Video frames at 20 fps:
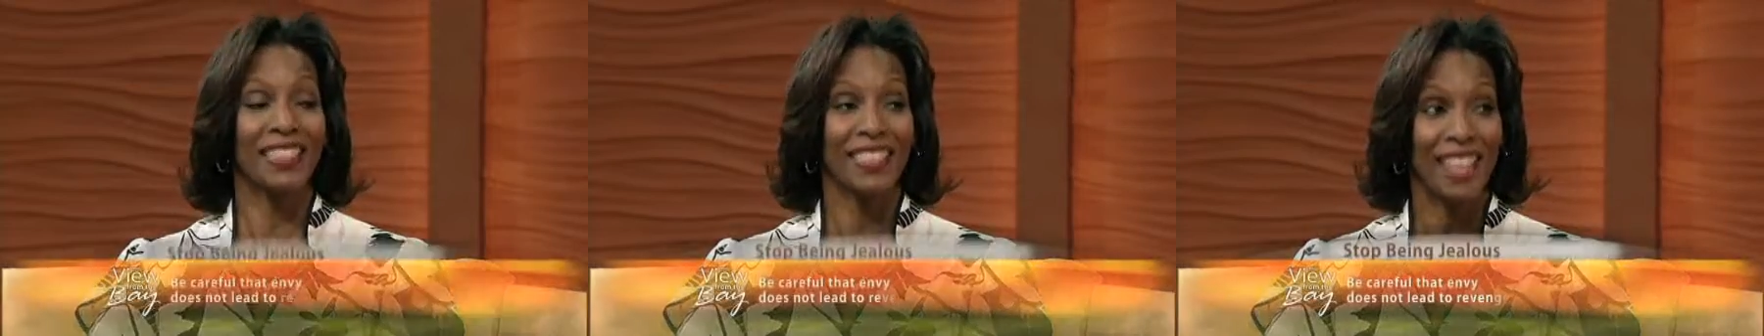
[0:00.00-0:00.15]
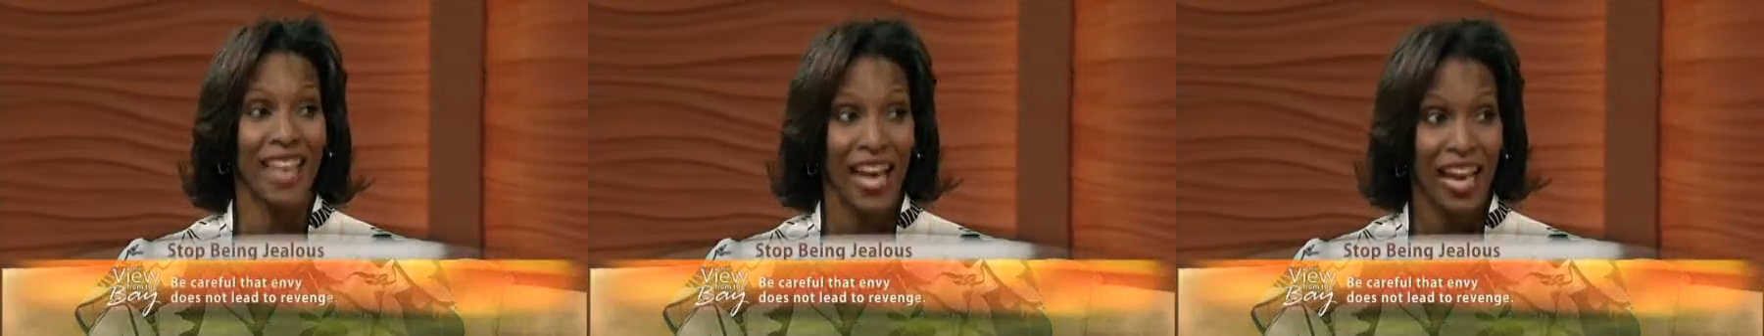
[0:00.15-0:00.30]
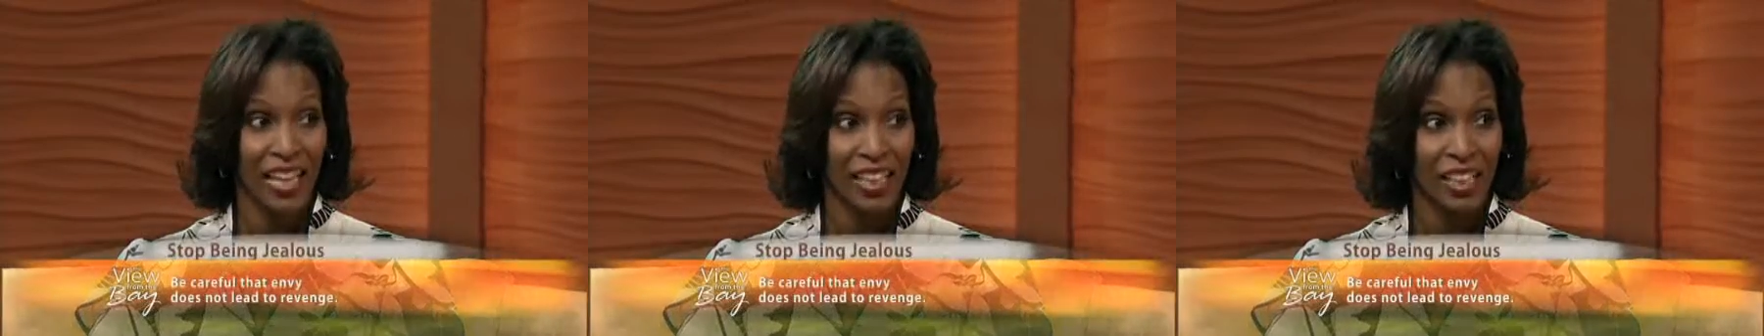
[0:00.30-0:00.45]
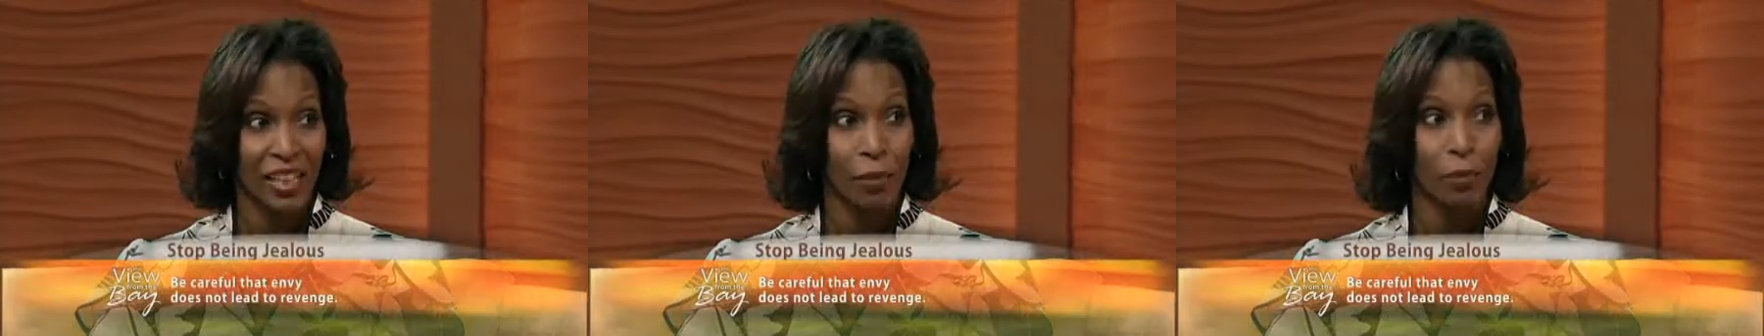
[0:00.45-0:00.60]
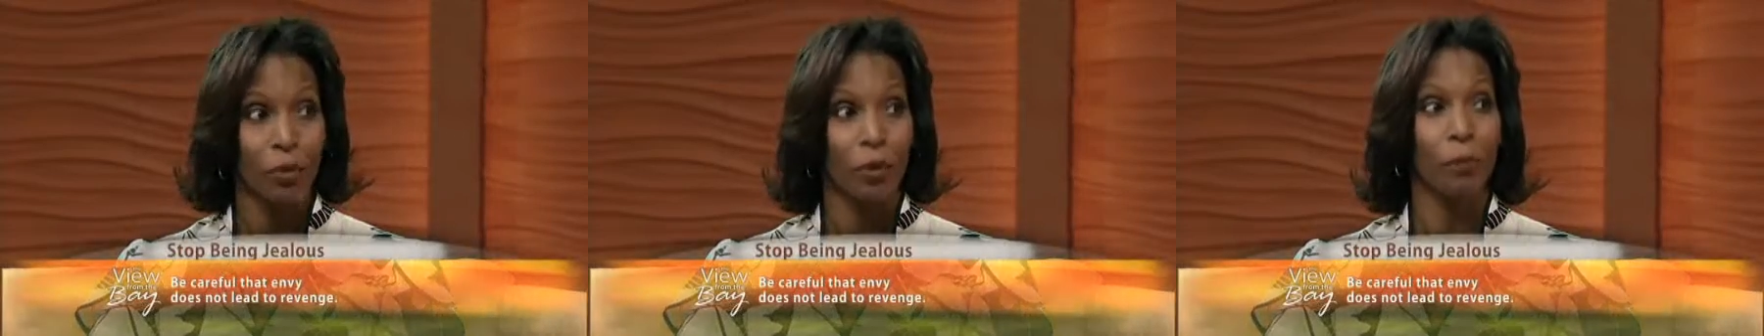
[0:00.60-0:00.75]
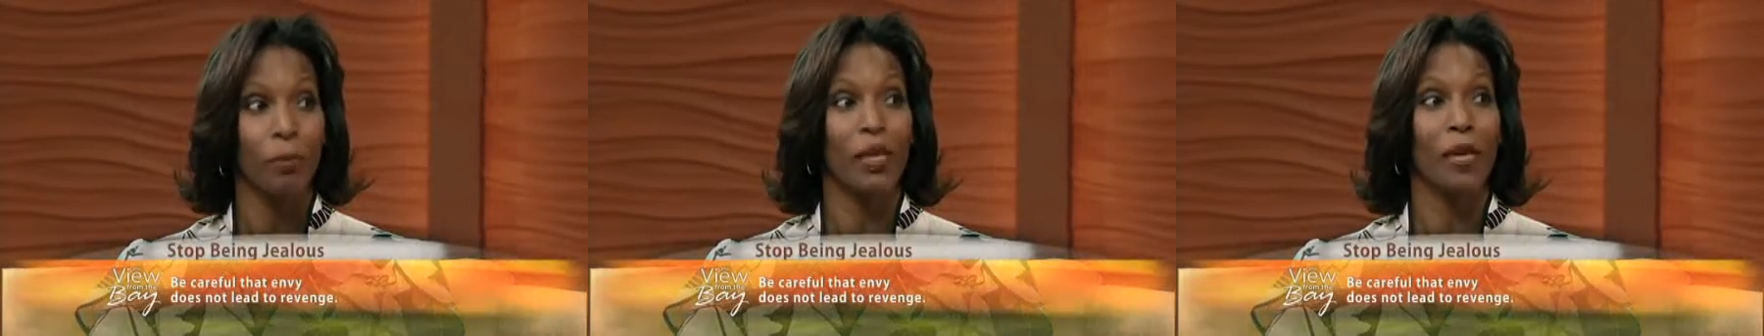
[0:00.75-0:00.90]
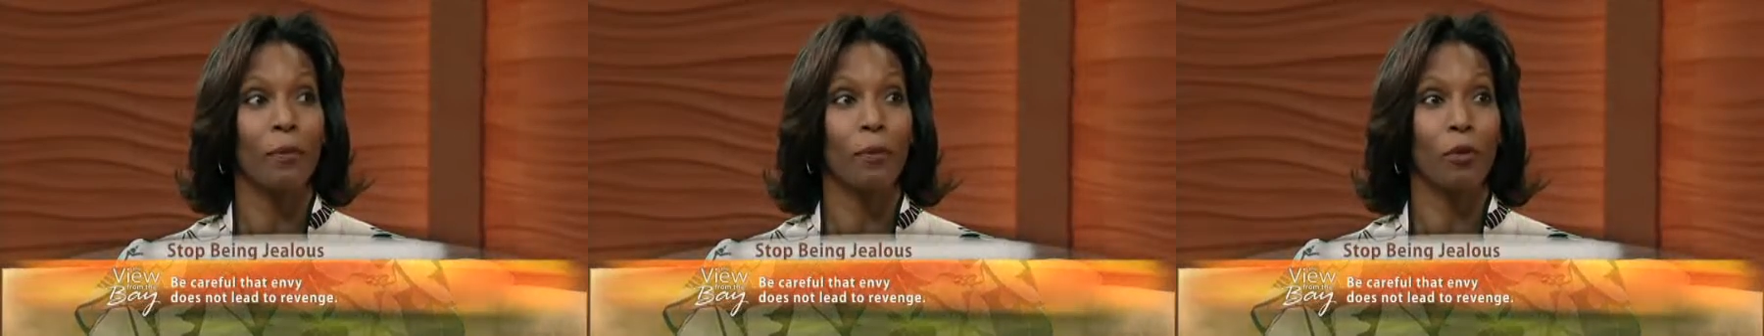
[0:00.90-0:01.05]
Exactly.
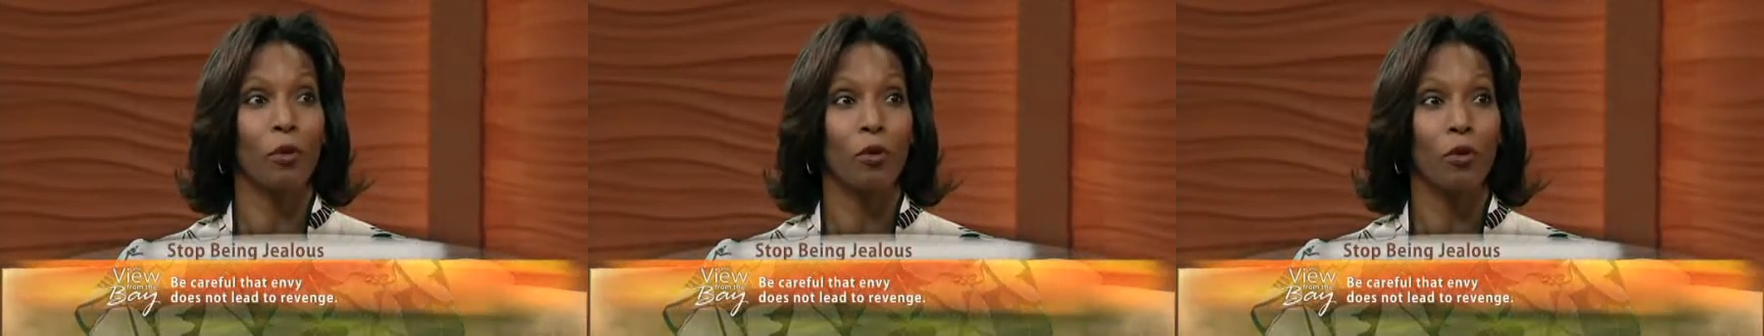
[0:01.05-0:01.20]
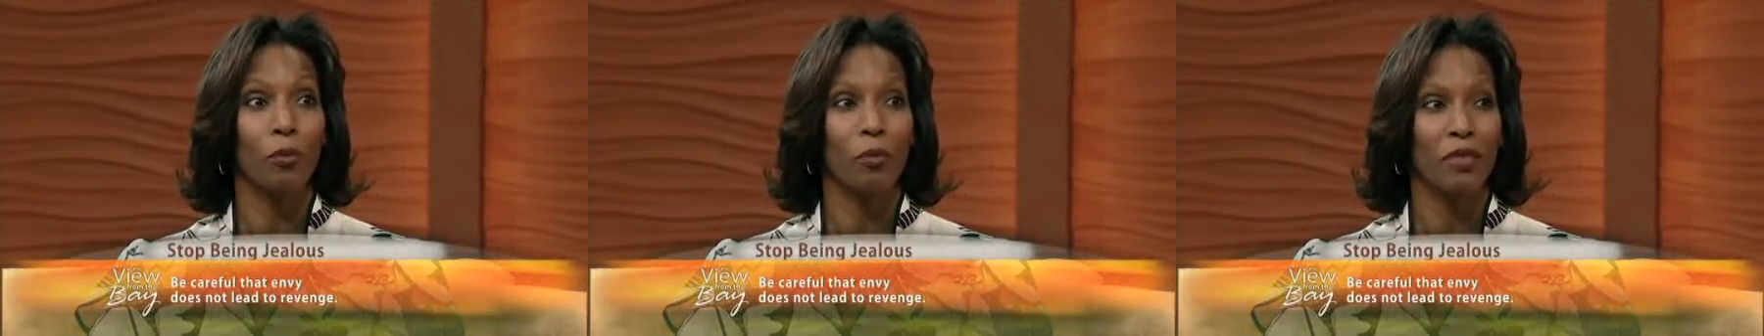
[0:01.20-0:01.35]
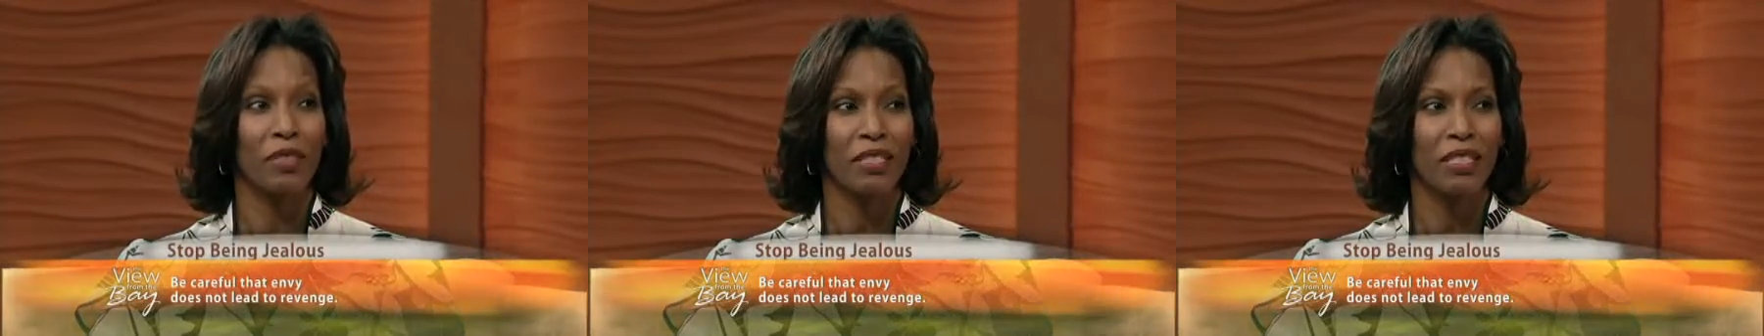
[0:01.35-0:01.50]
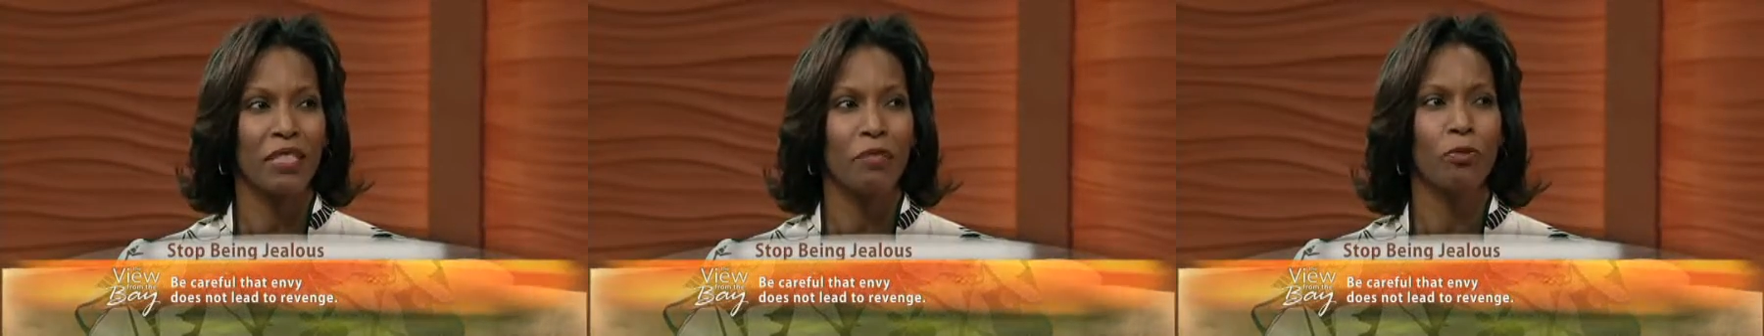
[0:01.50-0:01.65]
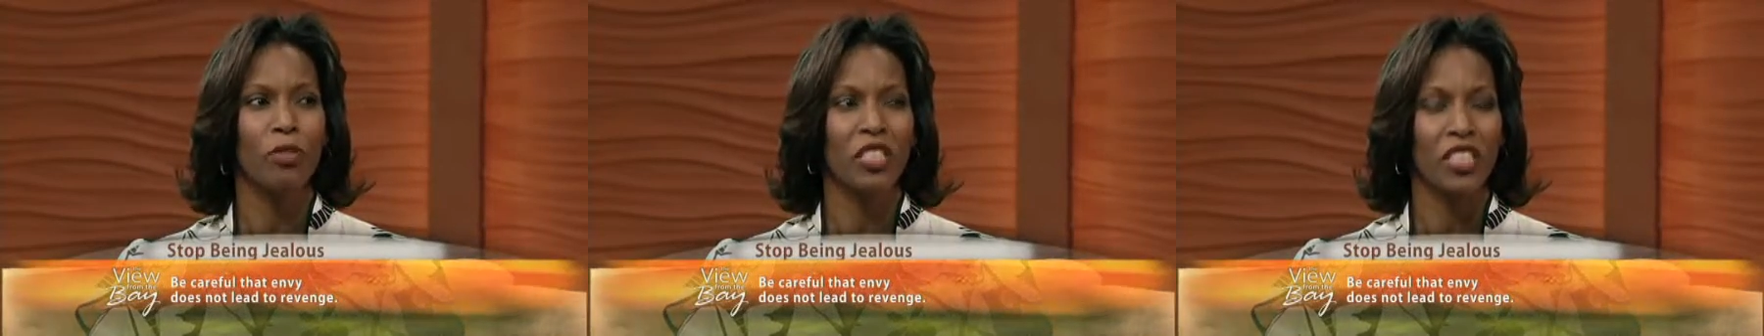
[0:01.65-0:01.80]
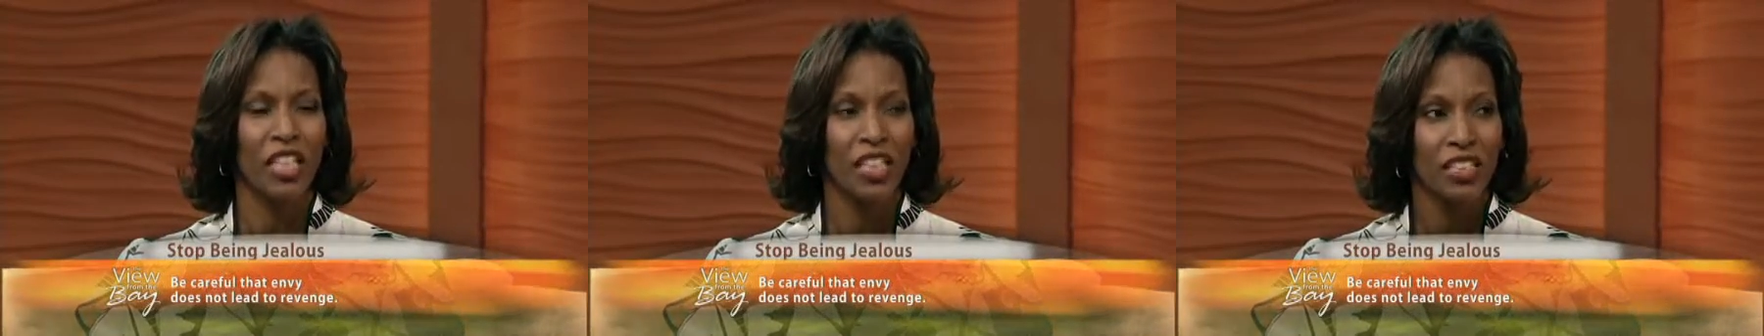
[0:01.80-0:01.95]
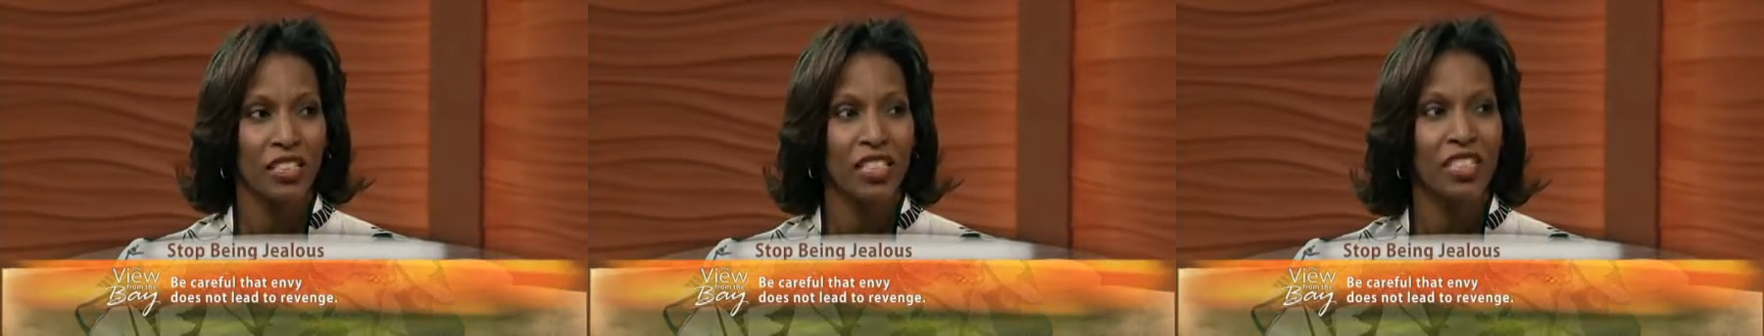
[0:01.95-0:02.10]
When jealousy